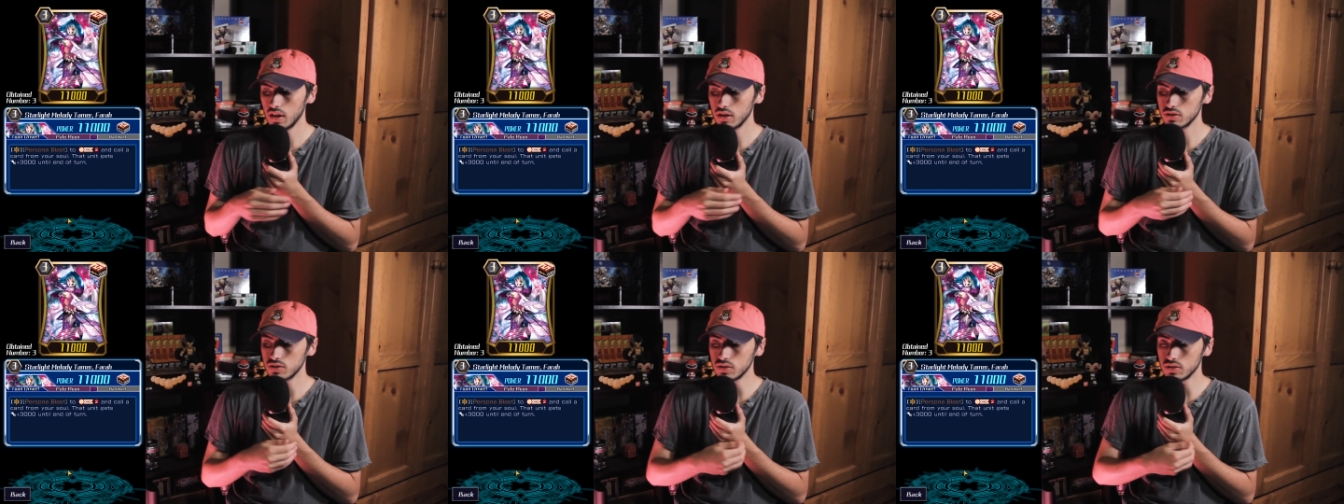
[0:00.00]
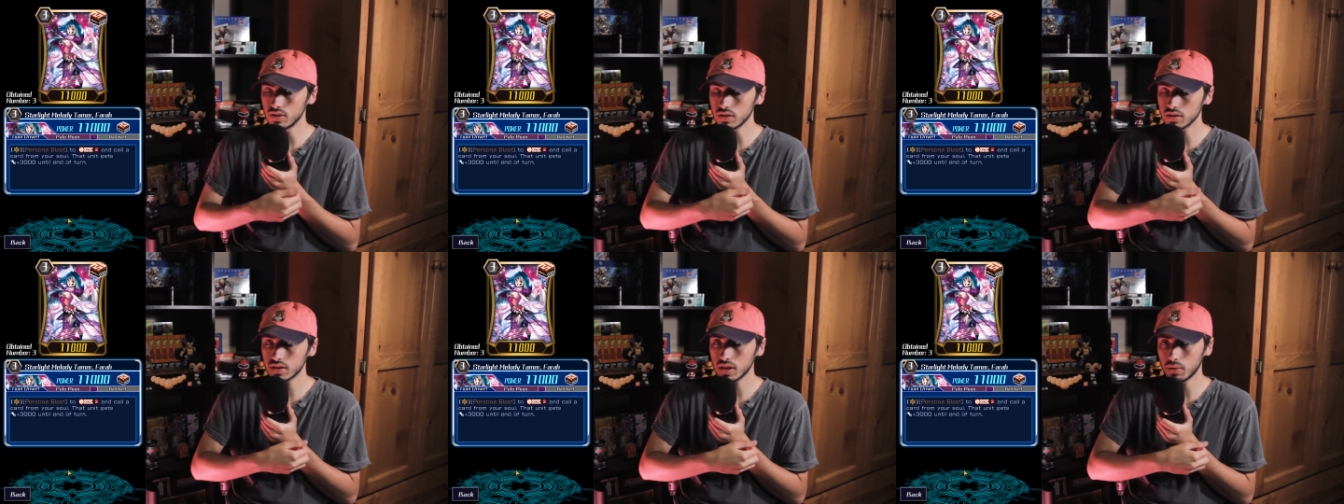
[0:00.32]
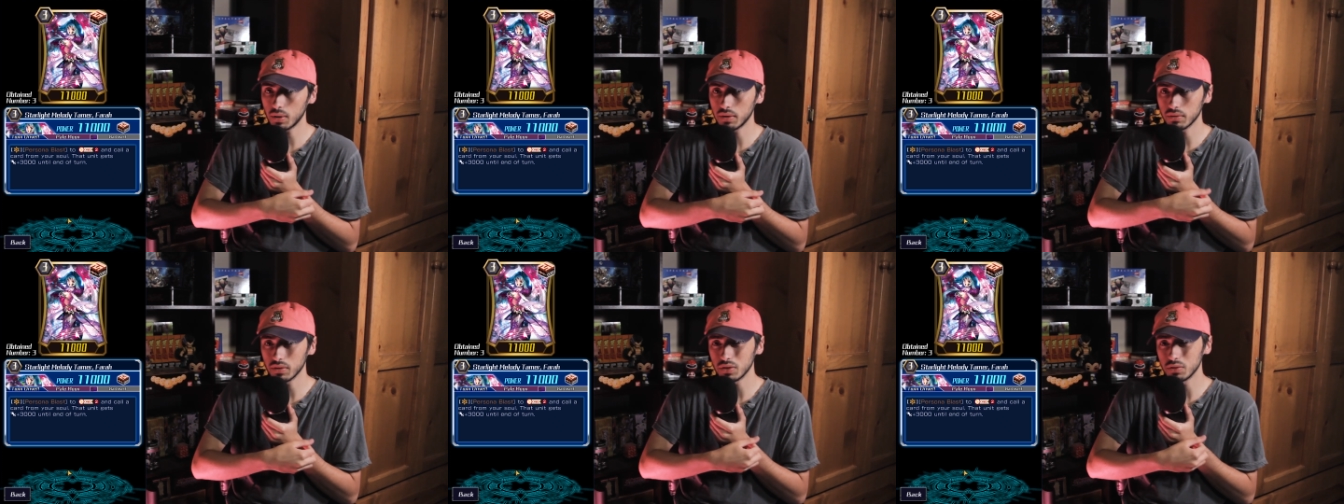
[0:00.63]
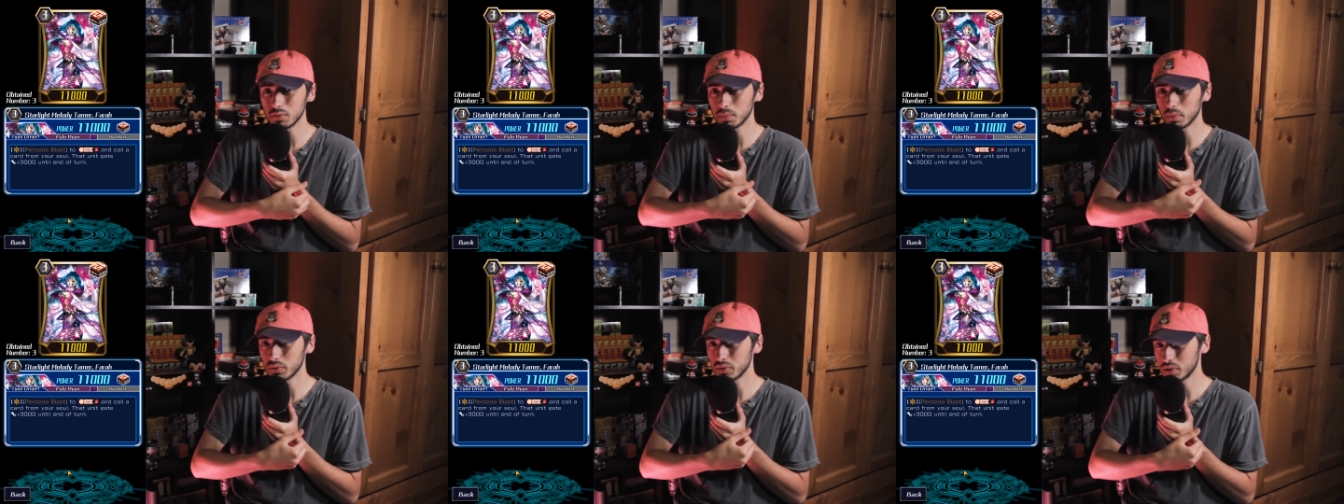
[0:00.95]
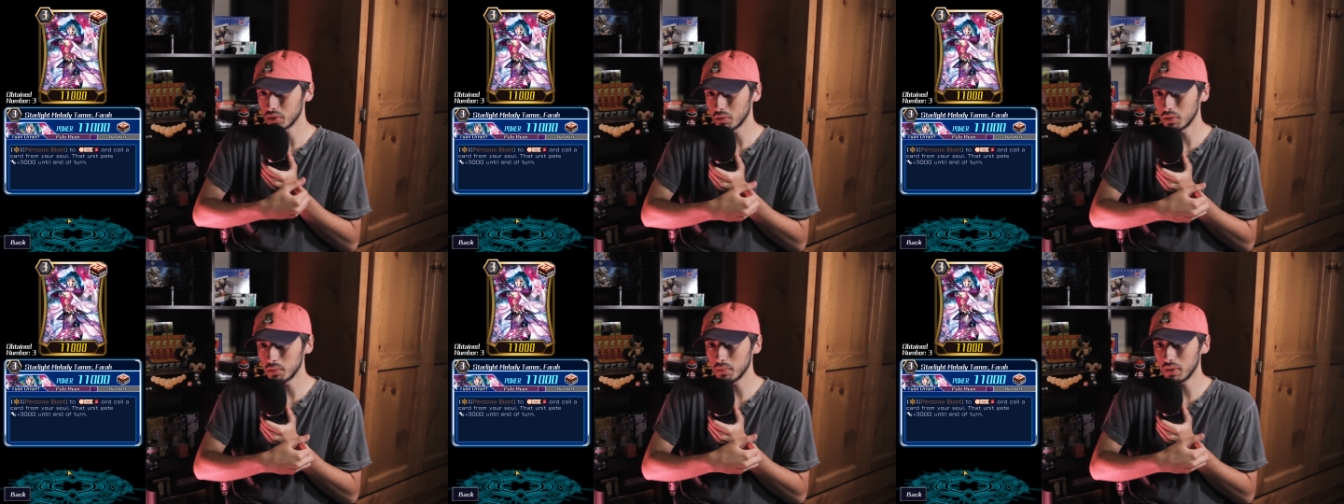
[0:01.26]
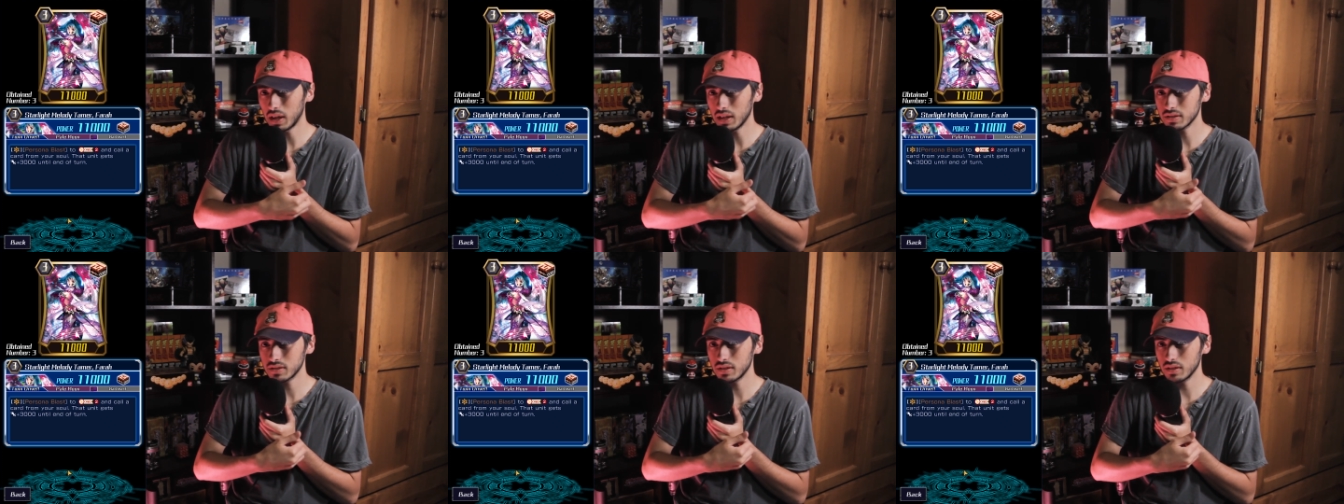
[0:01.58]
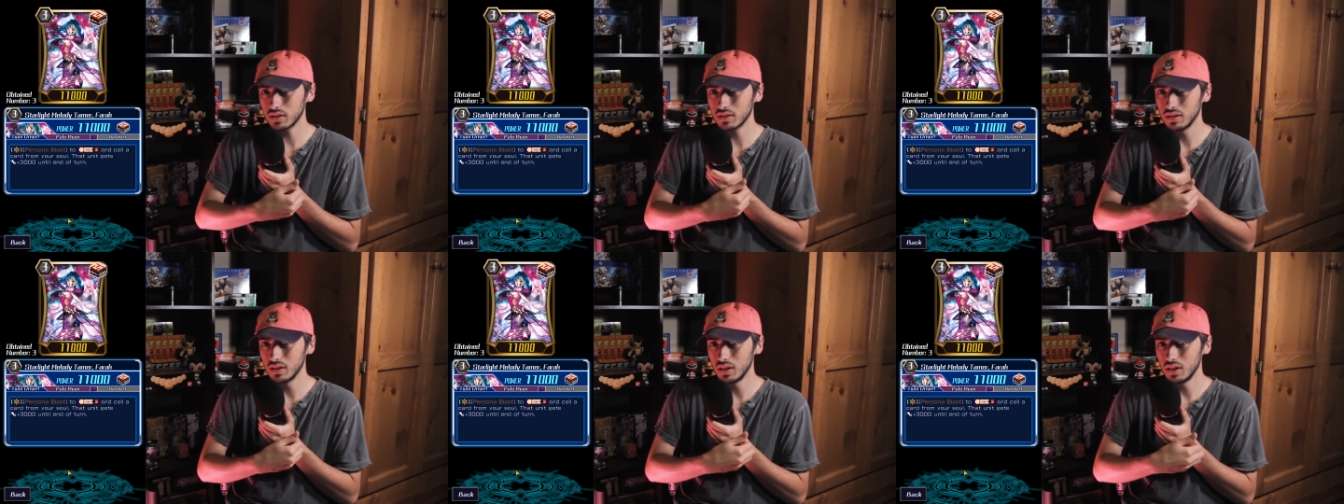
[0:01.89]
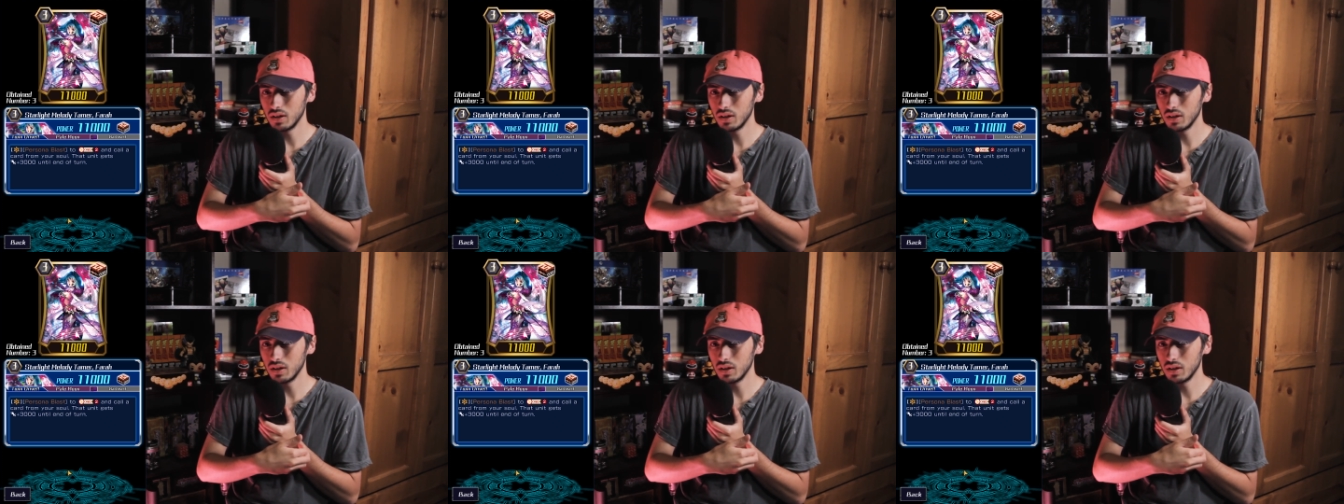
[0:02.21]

She does, however, use Persona Blasting,